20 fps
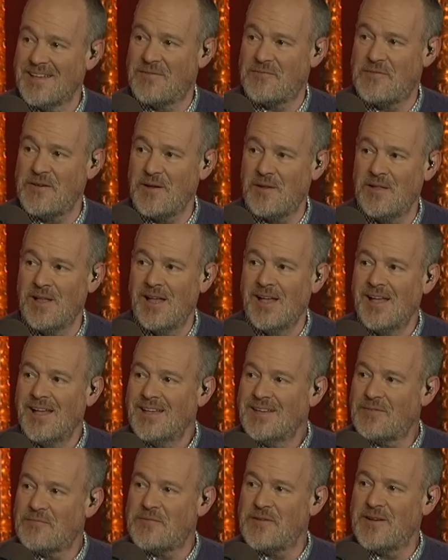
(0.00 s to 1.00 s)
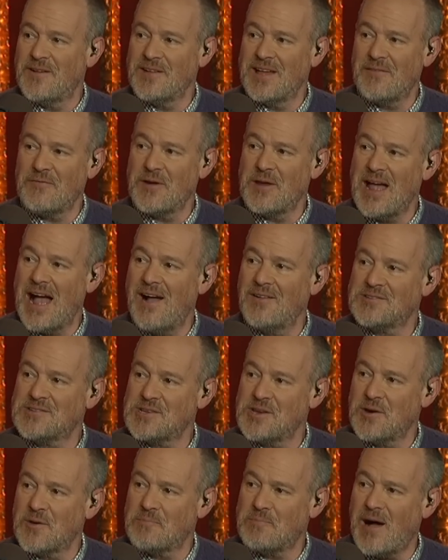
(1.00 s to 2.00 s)
you, feel, you feel every ounce
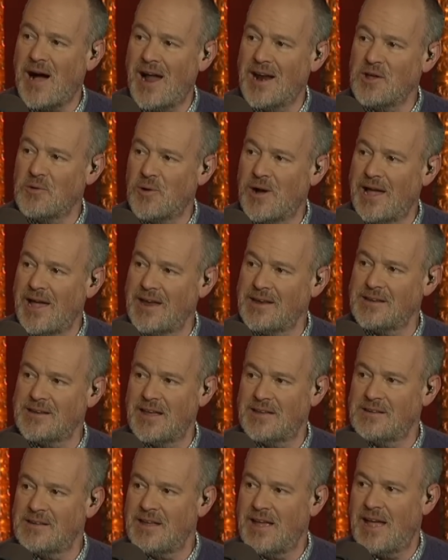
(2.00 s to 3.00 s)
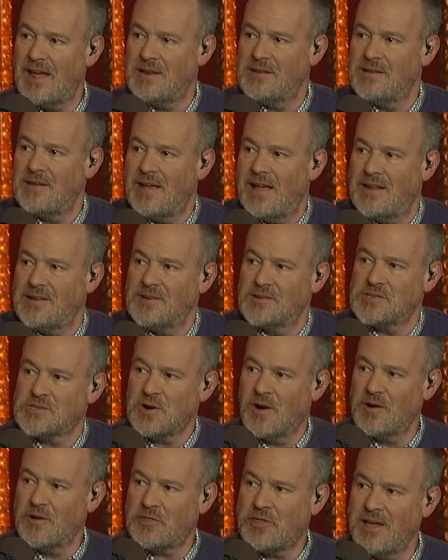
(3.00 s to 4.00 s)
of your body weight and, and, and you
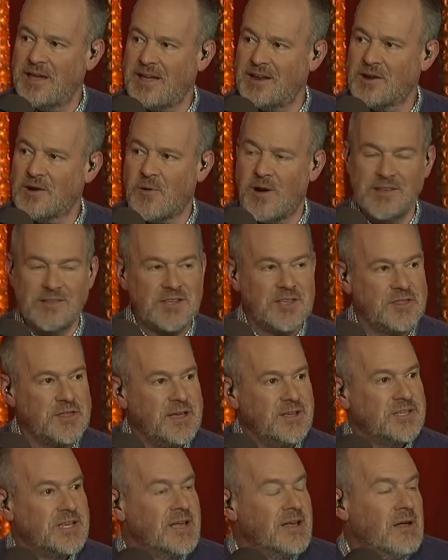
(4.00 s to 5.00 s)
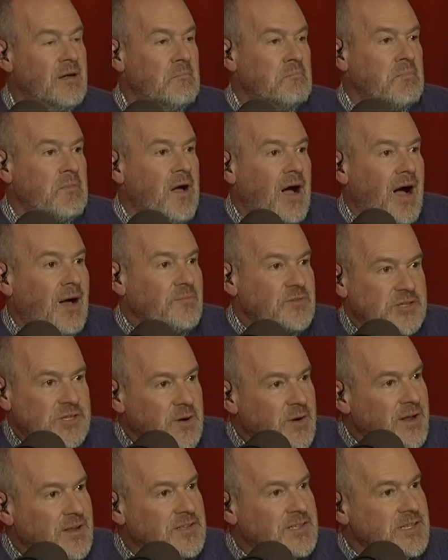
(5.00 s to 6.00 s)
start thinking crazy things. I'm
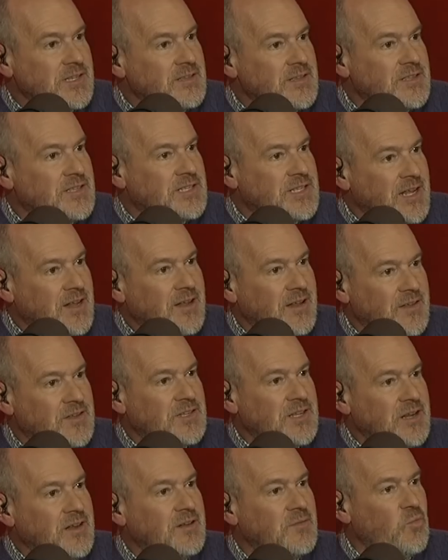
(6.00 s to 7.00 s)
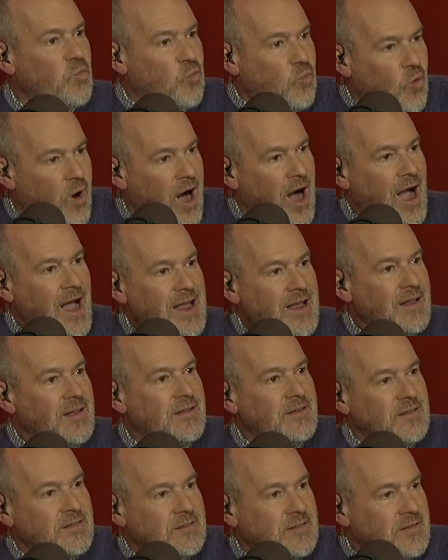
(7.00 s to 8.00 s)
serious, why
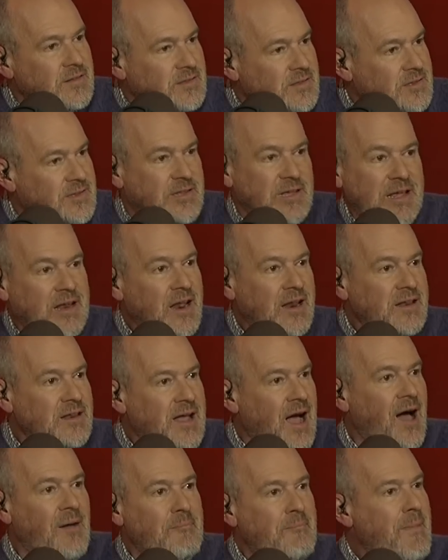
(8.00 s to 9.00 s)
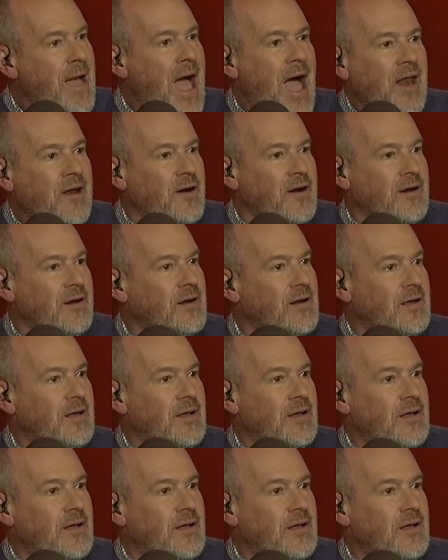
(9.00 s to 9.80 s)
did it not matter?